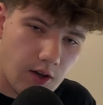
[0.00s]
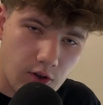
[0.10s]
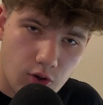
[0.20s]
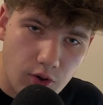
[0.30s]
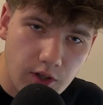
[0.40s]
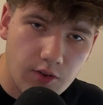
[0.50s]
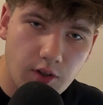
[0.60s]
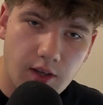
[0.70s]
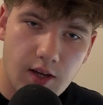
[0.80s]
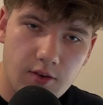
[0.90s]
According to
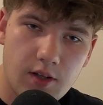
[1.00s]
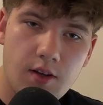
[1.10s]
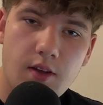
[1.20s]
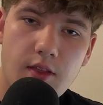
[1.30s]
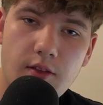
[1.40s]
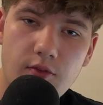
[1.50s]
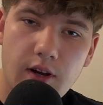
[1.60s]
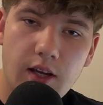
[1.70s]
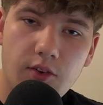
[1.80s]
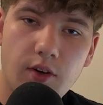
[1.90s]
Kara, the
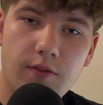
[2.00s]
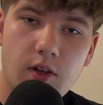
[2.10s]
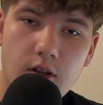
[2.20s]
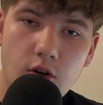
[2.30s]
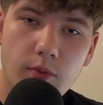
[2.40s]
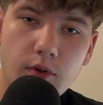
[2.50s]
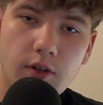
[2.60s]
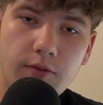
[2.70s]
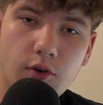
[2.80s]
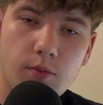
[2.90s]
rise of the global
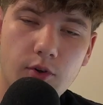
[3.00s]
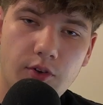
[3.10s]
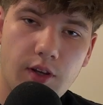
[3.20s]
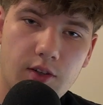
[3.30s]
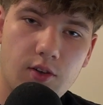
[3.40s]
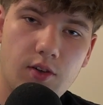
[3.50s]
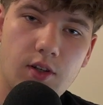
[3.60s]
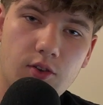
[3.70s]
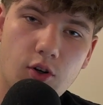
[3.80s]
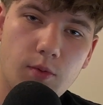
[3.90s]
informal sector in
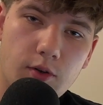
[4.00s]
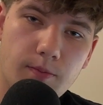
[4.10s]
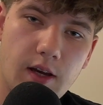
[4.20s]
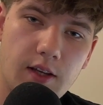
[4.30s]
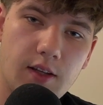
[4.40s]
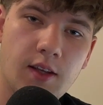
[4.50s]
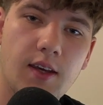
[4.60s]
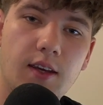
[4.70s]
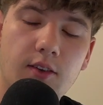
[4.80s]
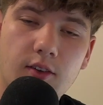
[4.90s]
cobalt mining
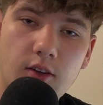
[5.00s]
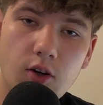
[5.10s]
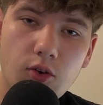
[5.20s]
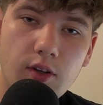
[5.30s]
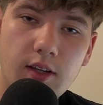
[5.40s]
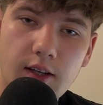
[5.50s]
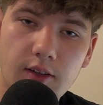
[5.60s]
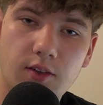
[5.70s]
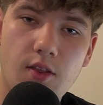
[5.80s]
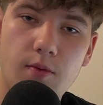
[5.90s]
is closely
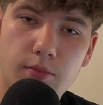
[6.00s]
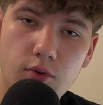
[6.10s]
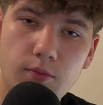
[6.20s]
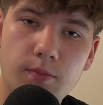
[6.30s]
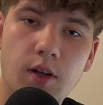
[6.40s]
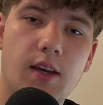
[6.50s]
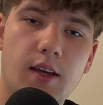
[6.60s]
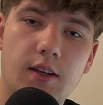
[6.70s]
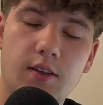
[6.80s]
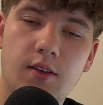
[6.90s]
linked to the boom
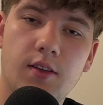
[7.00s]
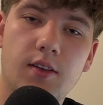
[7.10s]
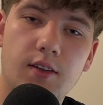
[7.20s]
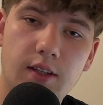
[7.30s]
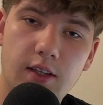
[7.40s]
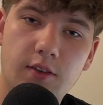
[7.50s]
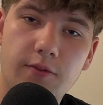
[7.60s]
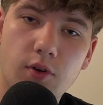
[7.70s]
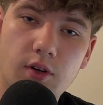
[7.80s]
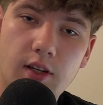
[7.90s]
and need
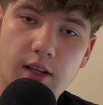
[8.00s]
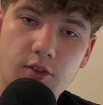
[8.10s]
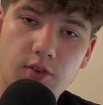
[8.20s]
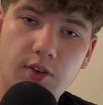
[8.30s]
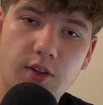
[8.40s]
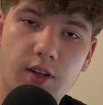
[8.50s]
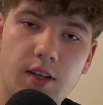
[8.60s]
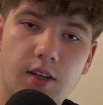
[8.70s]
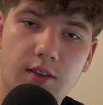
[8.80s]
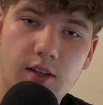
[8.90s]
for electricity
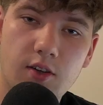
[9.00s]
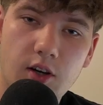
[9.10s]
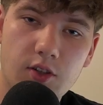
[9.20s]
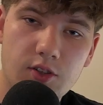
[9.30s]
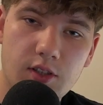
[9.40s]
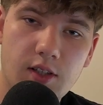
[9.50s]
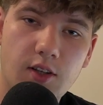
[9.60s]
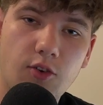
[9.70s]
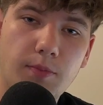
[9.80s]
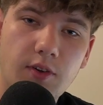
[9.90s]
and technology,
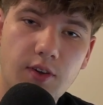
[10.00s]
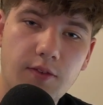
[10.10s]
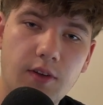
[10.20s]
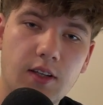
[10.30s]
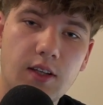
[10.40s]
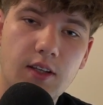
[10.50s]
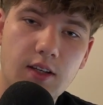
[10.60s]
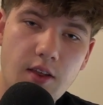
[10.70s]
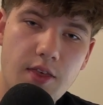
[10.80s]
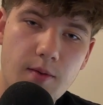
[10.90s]
specifically
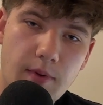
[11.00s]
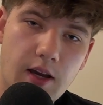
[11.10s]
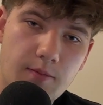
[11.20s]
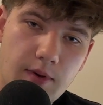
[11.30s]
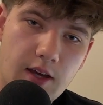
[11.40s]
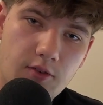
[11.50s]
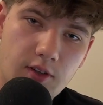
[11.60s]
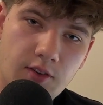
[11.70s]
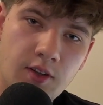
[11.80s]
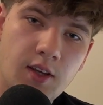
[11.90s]
lithium-ion
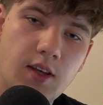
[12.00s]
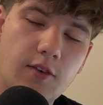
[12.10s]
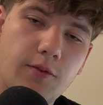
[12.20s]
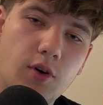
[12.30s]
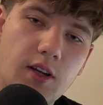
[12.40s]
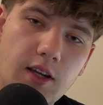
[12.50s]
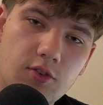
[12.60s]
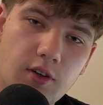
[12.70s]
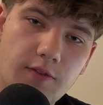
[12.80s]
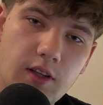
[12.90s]
batteries, for
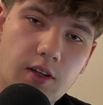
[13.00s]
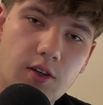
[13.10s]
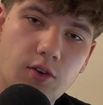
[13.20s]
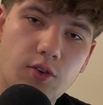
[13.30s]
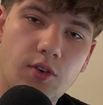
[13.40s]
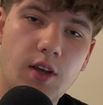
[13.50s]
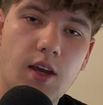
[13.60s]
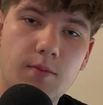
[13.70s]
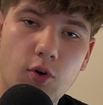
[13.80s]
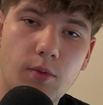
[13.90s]
electric vehicles
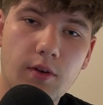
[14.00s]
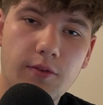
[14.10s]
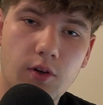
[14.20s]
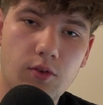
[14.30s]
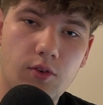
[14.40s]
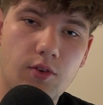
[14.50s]
and mobile phones.